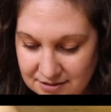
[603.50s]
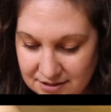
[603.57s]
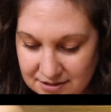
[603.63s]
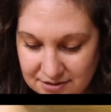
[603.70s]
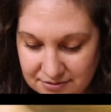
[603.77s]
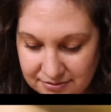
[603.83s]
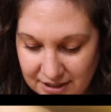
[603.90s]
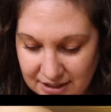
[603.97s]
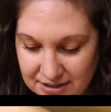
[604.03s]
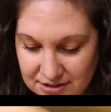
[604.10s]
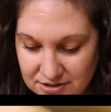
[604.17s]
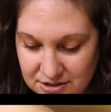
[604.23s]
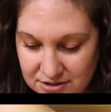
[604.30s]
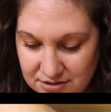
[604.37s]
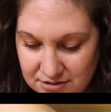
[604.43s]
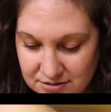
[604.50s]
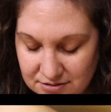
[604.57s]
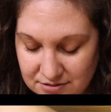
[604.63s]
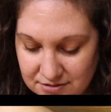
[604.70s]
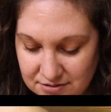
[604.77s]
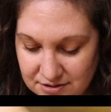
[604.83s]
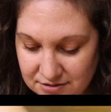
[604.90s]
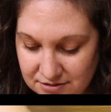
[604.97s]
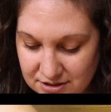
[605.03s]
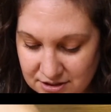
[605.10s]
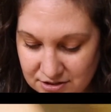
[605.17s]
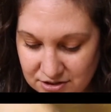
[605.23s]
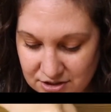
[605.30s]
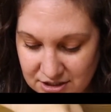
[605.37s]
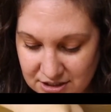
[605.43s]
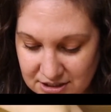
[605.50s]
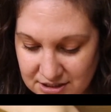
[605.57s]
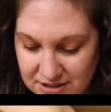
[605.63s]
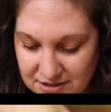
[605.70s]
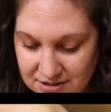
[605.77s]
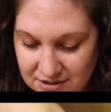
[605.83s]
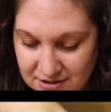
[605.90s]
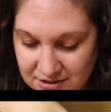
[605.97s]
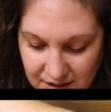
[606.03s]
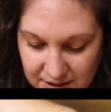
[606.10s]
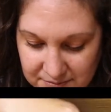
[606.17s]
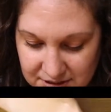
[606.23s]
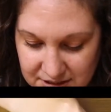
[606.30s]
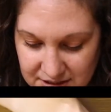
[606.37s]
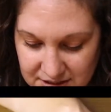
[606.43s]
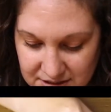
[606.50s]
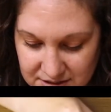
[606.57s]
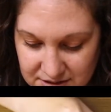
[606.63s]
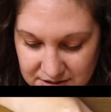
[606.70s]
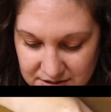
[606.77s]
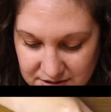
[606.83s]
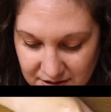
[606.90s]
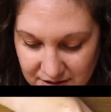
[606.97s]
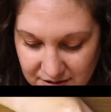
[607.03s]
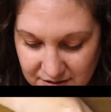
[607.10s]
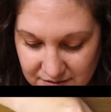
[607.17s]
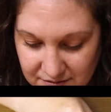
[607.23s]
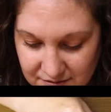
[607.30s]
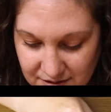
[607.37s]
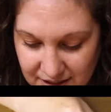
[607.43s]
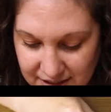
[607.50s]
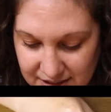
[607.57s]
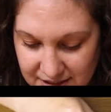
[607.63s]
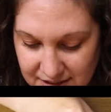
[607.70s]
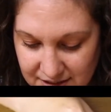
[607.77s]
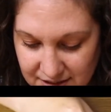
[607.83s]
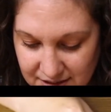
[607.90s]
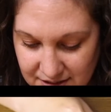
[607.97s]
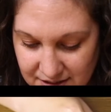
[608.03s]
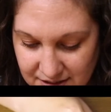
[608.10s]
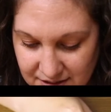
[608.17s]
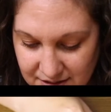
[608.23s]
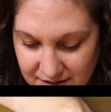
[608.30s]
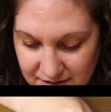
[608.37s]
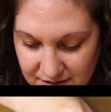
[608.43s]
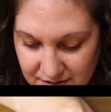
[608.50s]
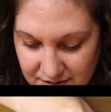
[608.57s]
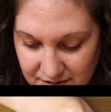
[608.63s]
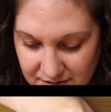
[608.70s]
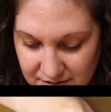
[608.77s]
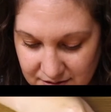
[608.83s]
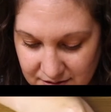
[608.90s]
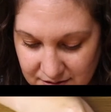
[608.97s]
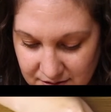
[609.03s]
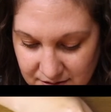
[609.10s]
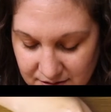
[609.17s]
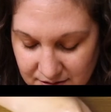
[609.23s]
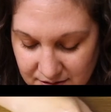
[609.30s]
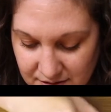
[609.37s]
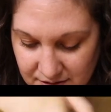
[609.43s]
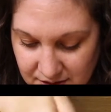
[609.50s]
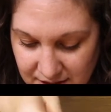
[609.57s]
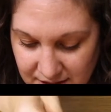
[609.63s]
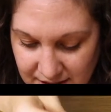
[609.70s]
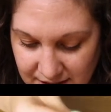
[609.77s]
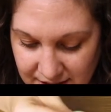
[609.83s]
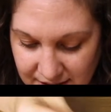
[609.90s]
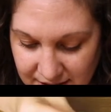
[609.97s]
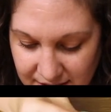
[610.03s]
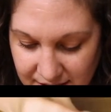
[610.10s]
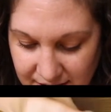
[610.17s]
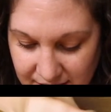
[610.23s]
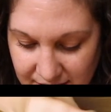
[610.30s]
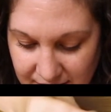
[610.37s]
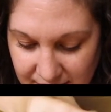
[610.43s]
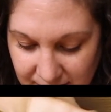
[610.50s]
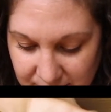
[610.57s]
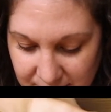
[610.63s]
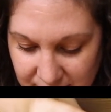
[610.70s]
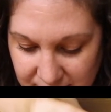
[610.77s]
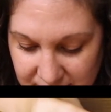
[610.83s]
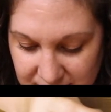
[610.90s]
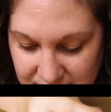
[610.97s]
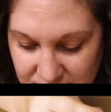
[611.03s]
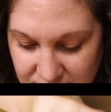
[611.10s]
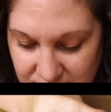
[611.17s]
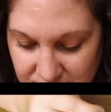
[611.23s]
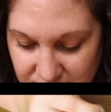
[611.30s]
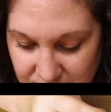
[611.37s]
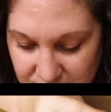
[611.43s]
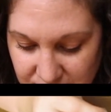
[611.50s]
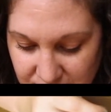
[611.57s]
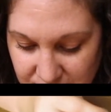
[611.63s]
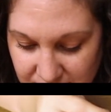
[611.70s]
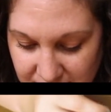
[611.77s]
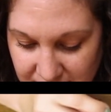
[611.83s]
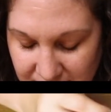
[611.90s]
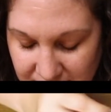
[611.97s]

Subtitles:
it's fine too. You can just, I'm gonna start right here, and I'm going to